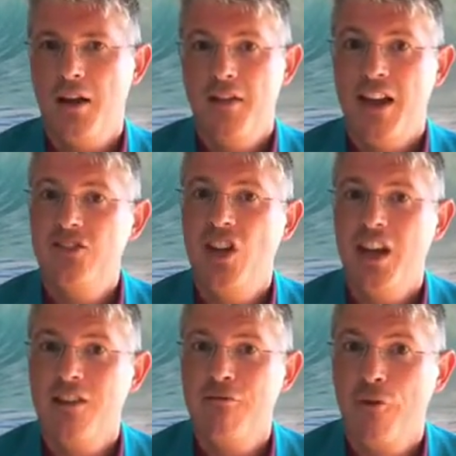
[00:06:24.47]
that's
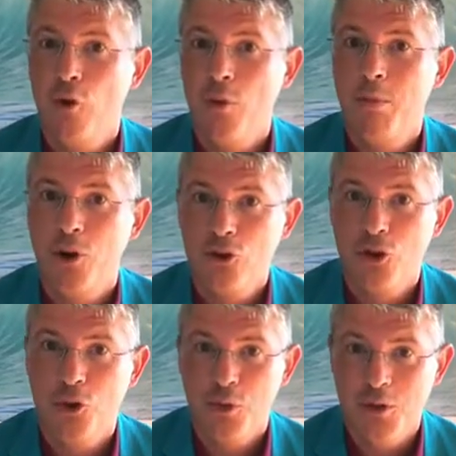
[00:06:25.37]
taken full
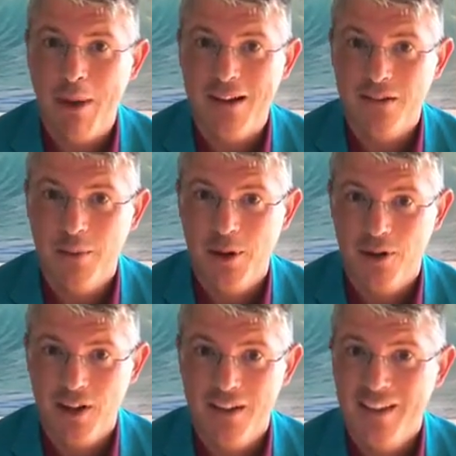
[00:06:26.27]
personal
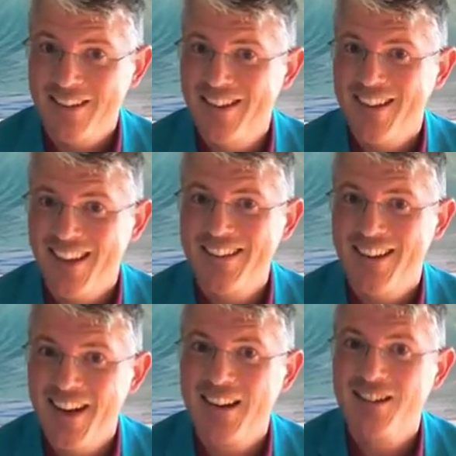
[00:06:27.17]
responsibility. That's a
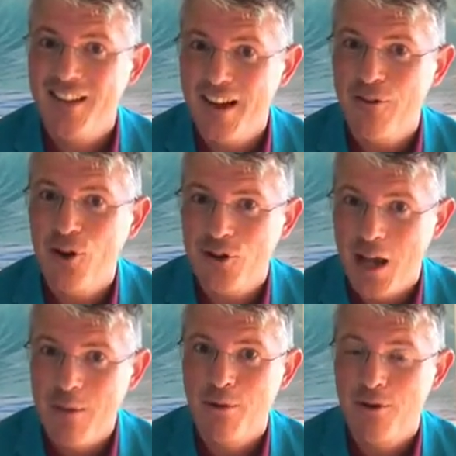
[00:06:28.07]
next level
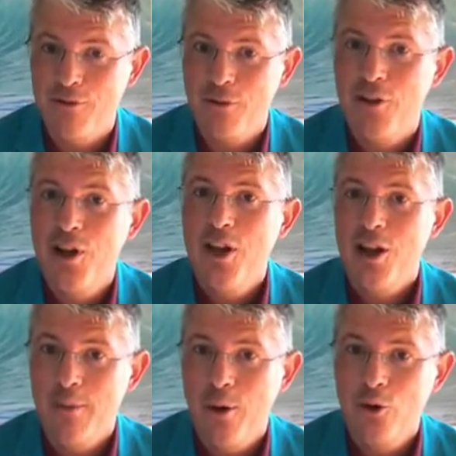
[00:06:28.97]
type of
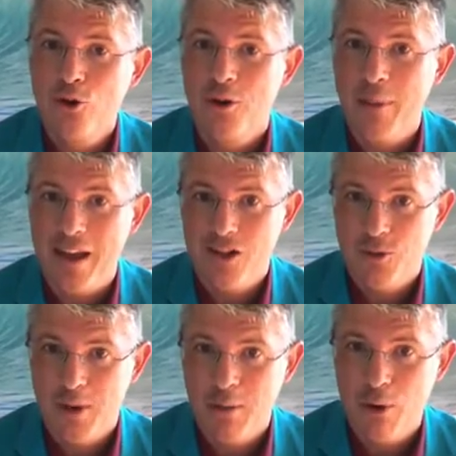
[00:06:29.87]
emotional
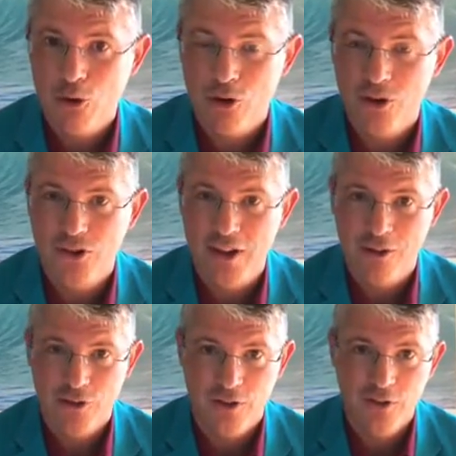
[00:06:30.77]
management, emotional
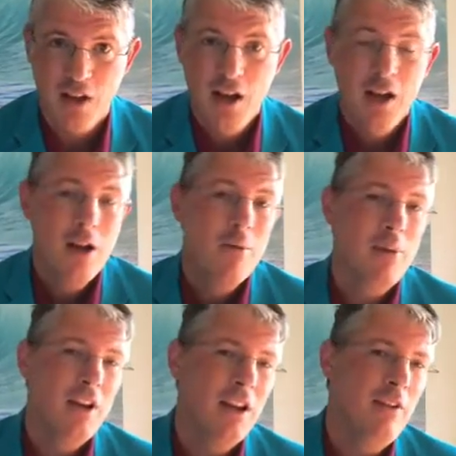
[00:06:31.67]
intelligence.
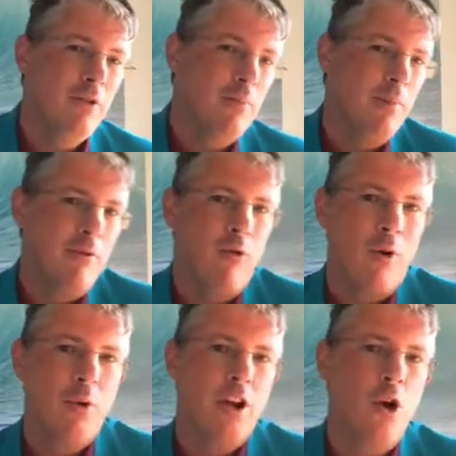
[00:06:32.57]
But even before
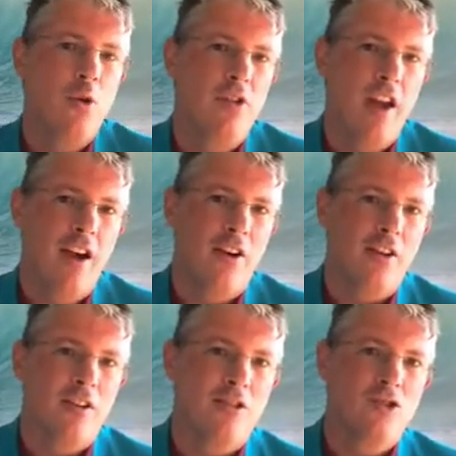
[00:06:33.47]
we go
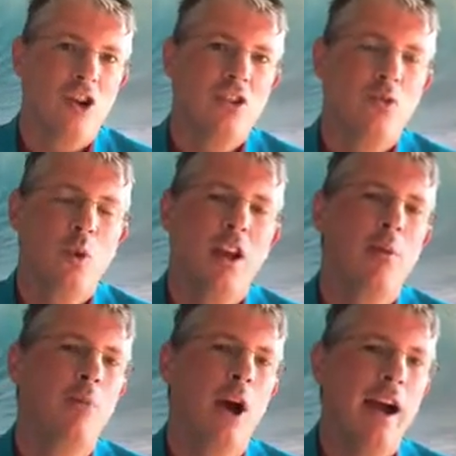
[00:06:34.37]
there, just we can
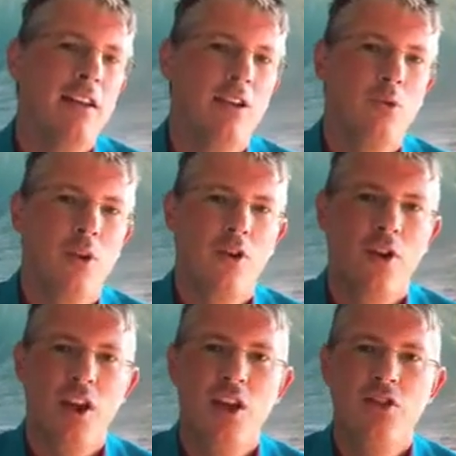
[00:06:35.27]
practice with our
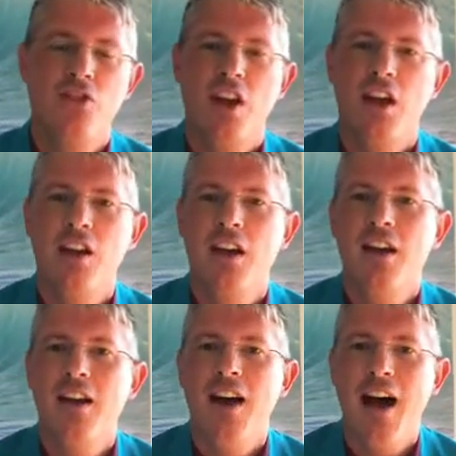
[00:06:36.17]
kids saying,
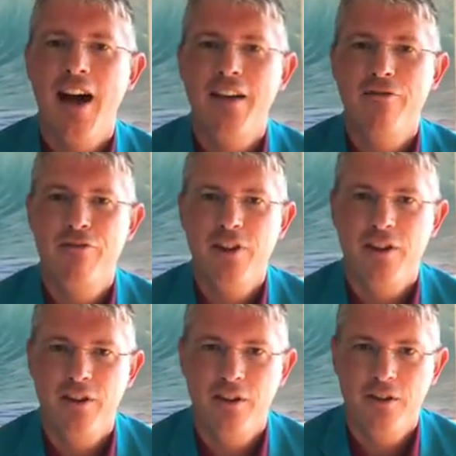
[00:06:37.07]
I
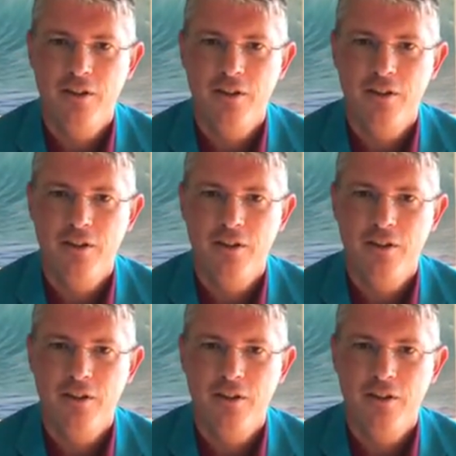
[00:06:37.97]
feel,